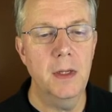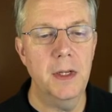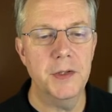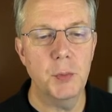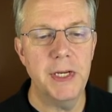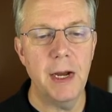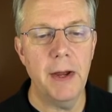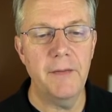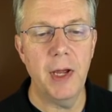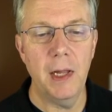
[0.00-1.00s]
is we now
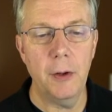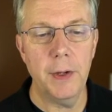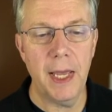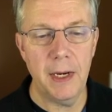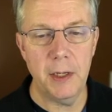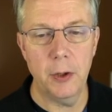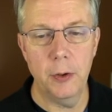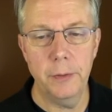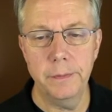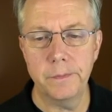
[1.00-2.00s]
have a Hello
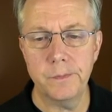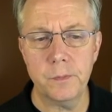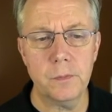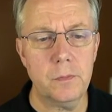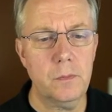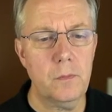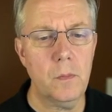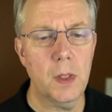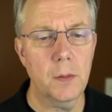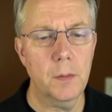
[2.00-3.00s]
Kaniko
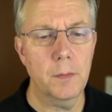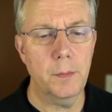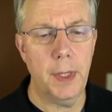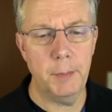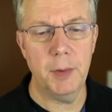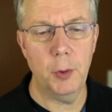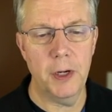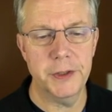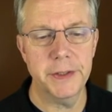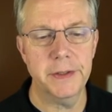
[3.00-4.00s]
public
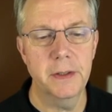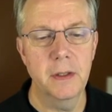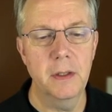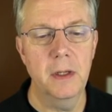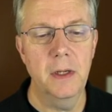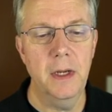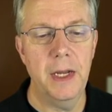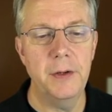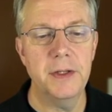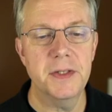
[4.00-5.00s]
project.
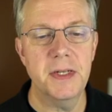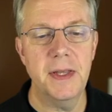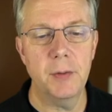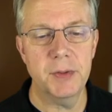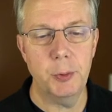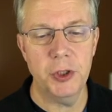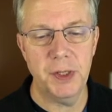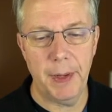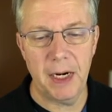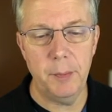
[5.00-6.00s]
And you can see that it was pushed
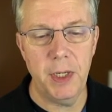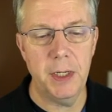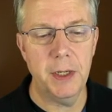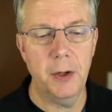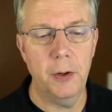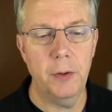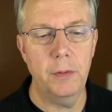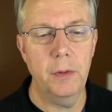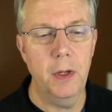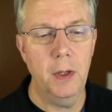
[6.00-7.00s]
about a minute
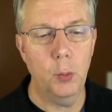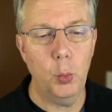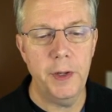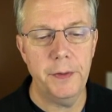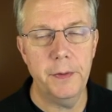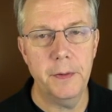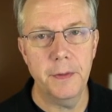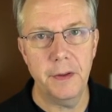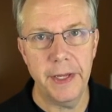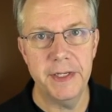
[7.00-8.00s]
ago with
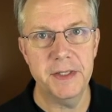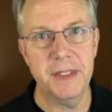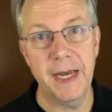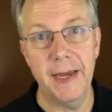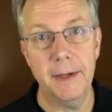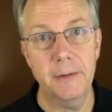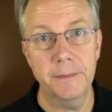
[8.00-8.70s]
the latest tag.